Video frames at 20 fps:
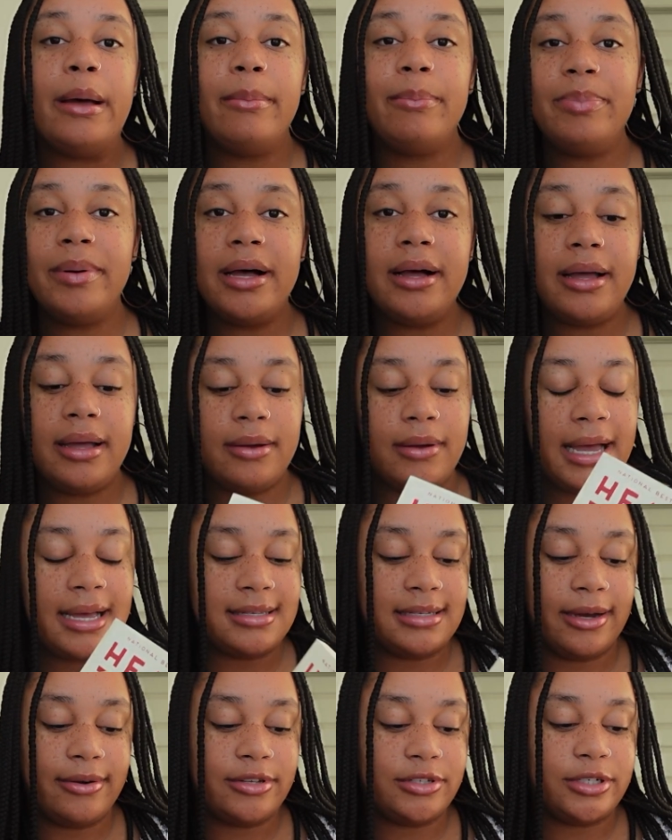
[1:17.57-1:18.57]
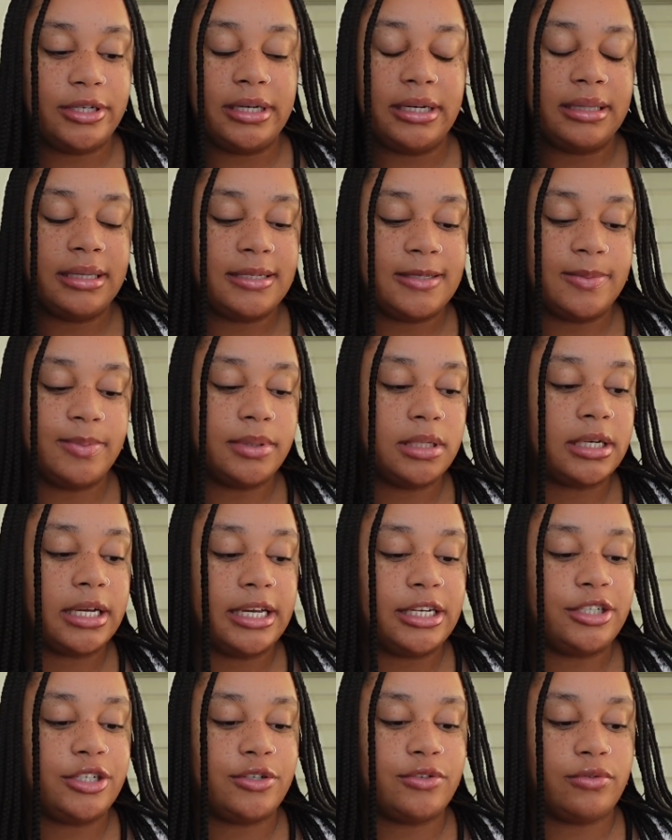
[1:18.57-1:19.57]
but as I was reading this book,
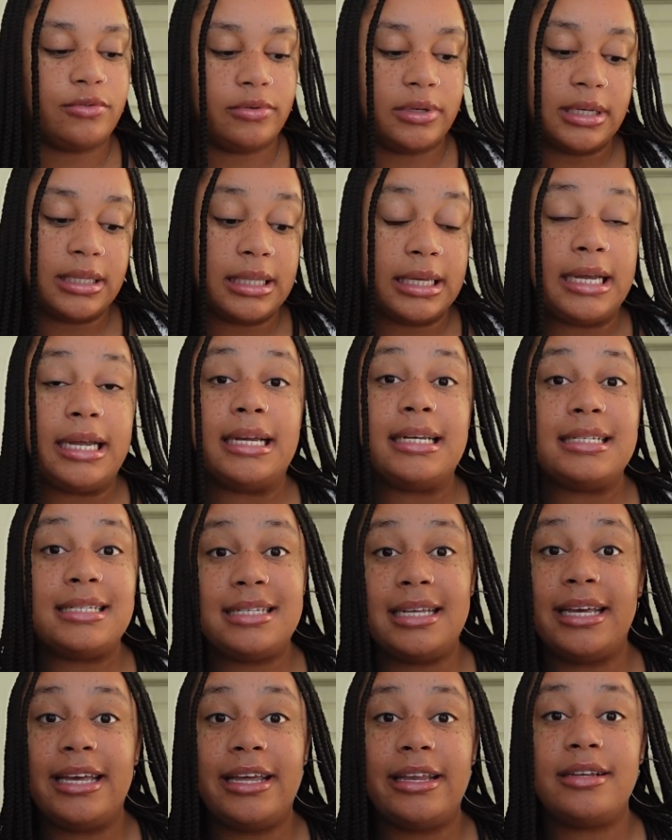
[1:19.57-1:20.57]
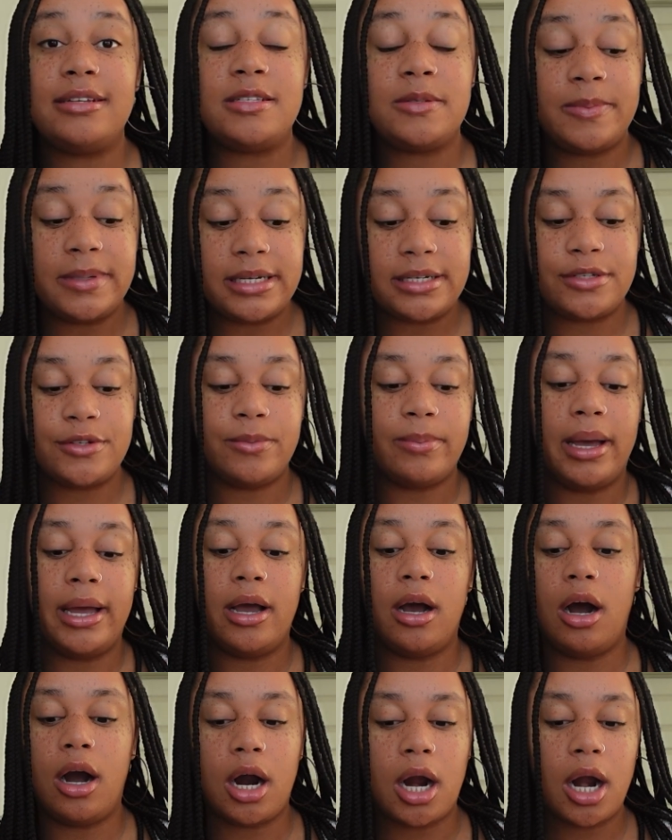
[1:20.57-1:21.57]
it just really did speak to my
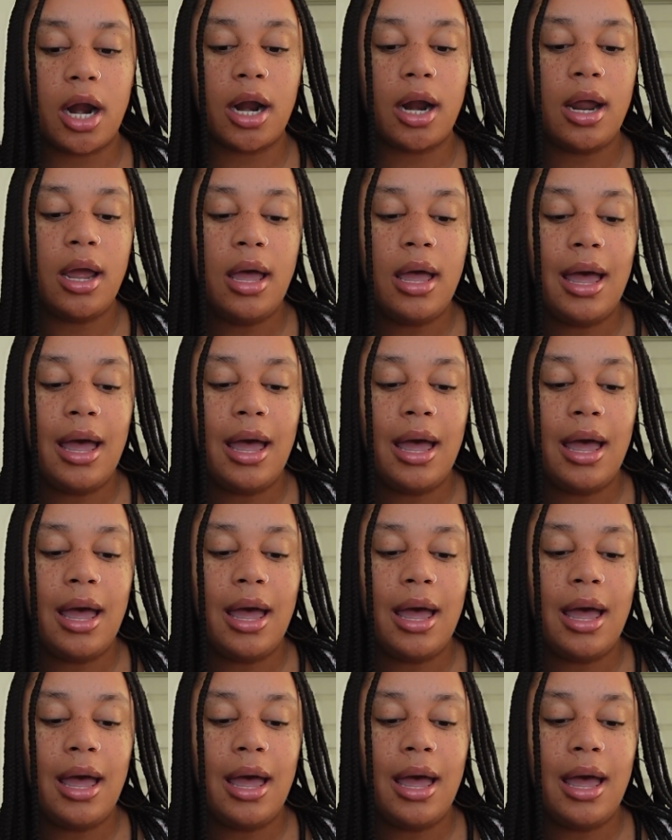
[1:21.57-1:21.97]
heart.